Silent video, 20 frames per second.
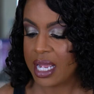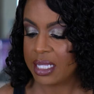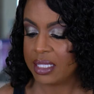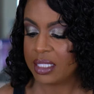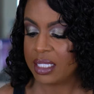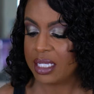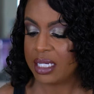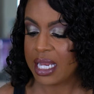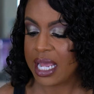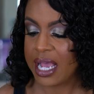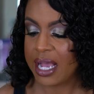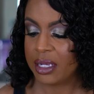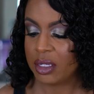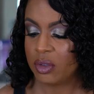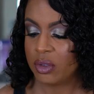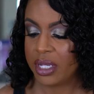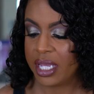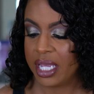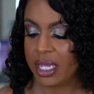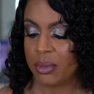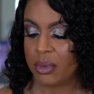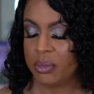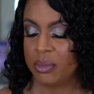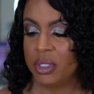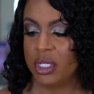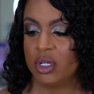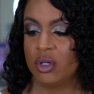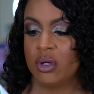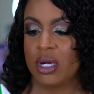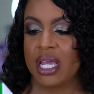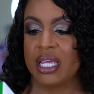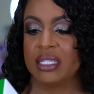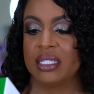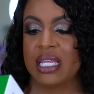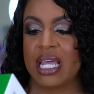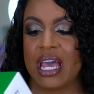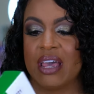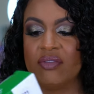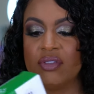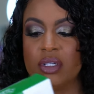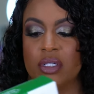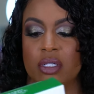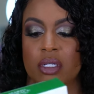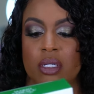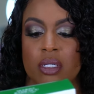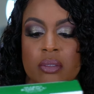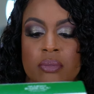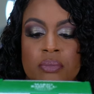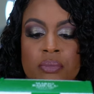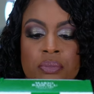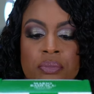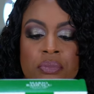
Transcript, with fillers: and then aloe, chamomile, and lavender.